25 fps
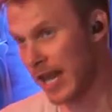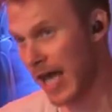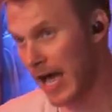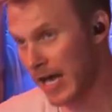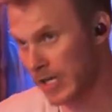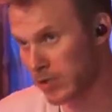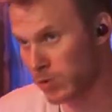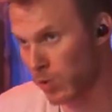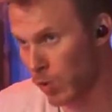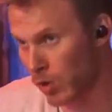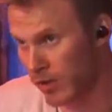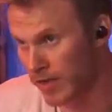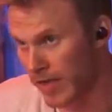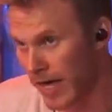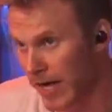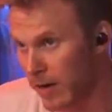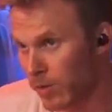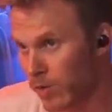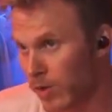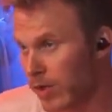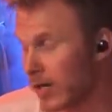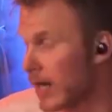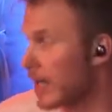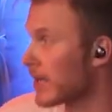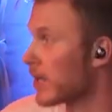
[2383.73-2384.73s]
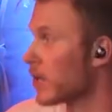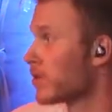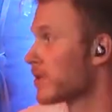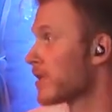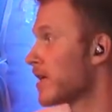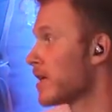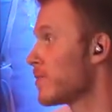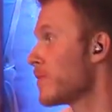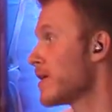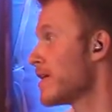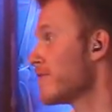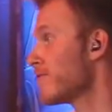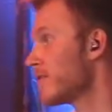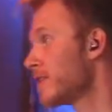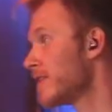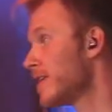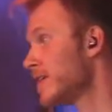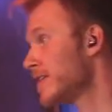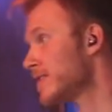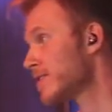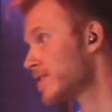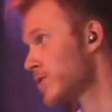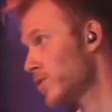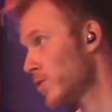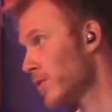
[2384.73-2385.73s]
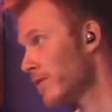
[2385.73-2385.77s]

has won that one. I don't think we even need to do a